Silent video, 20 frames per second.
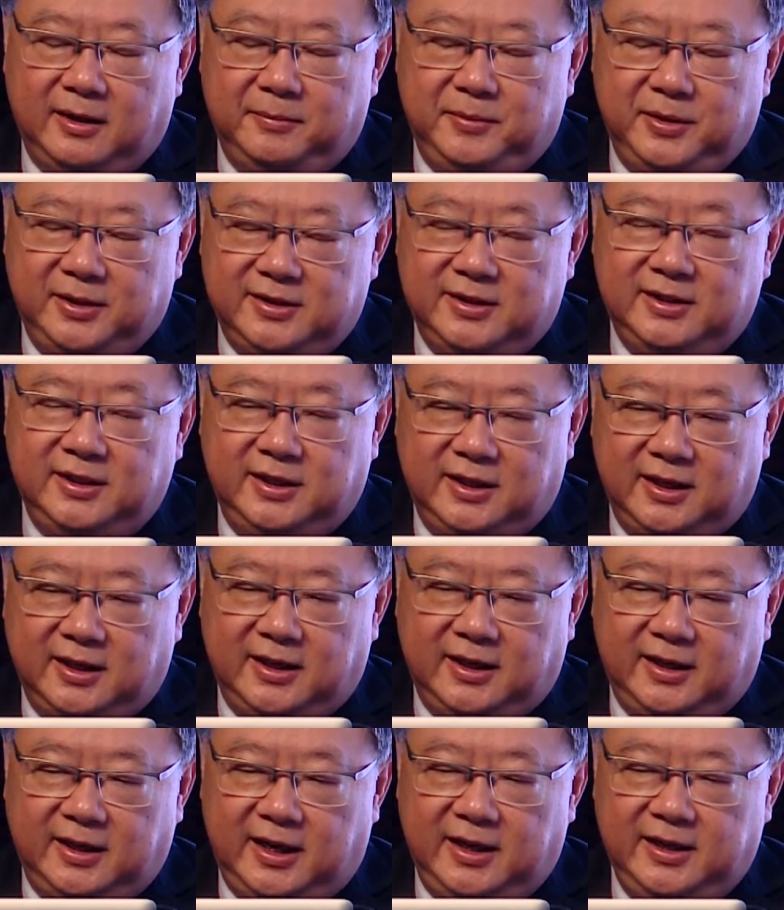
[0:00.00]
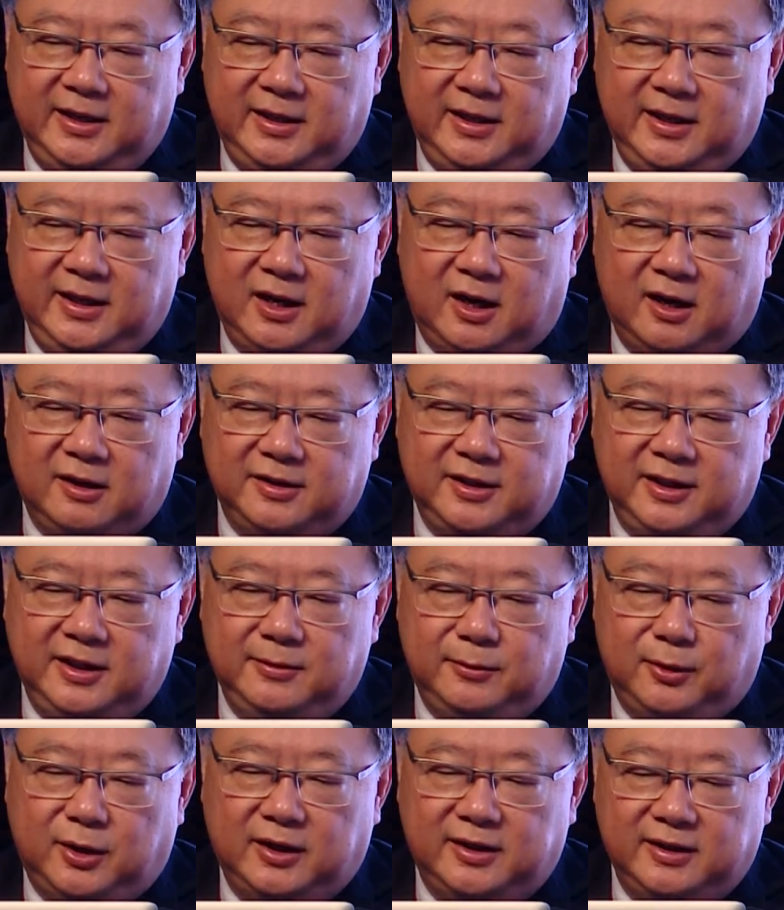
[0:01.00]
be seeing a
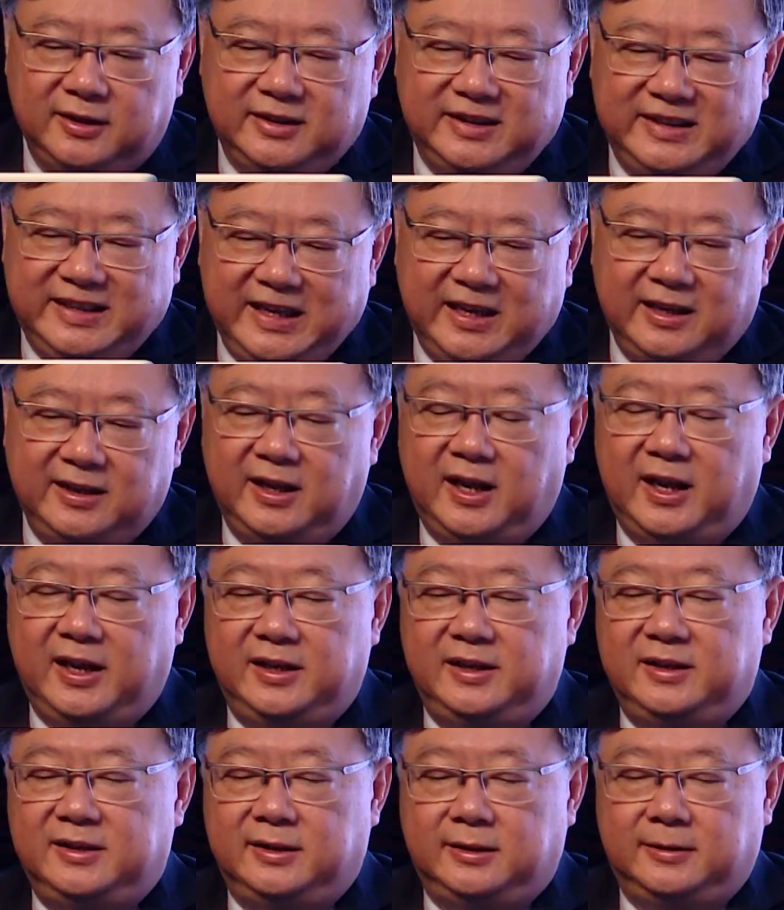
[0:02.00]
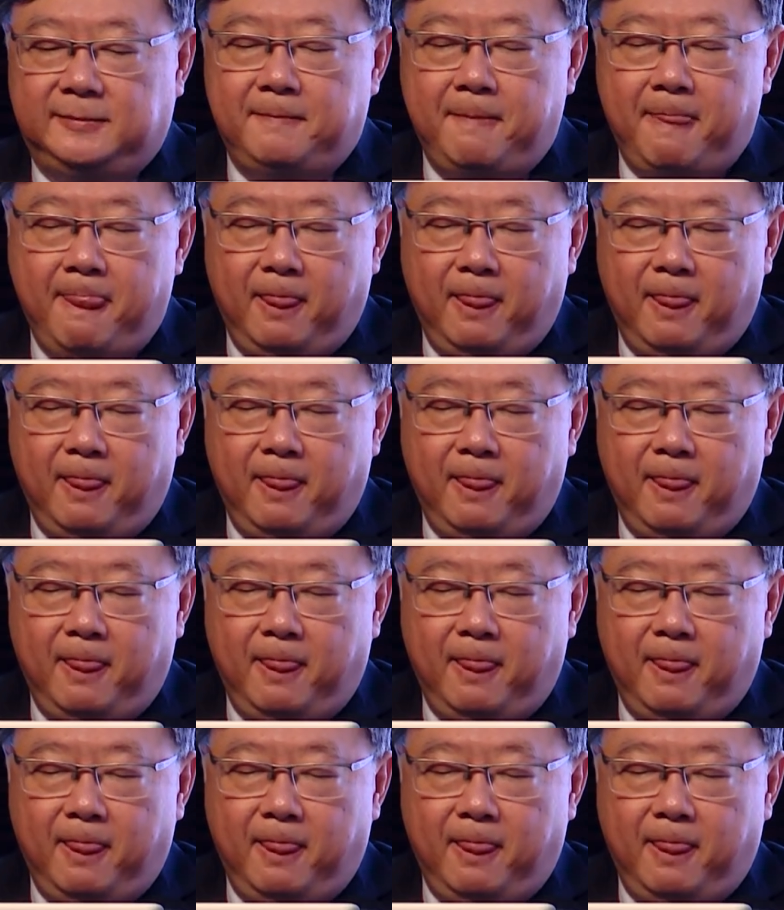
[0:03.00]
ATRT rather than a